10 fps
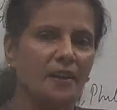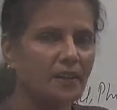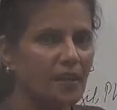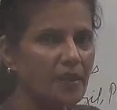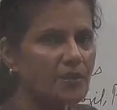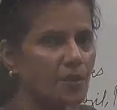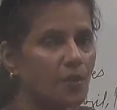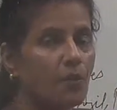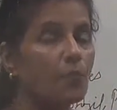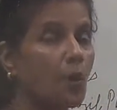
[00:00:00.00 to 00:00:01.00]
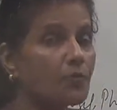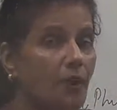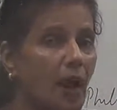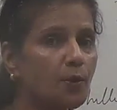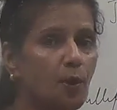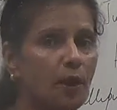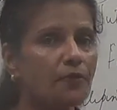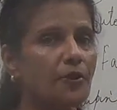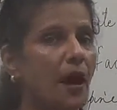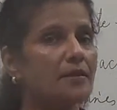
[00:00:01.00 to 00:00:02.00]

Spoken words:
Correct? What we are doing? We are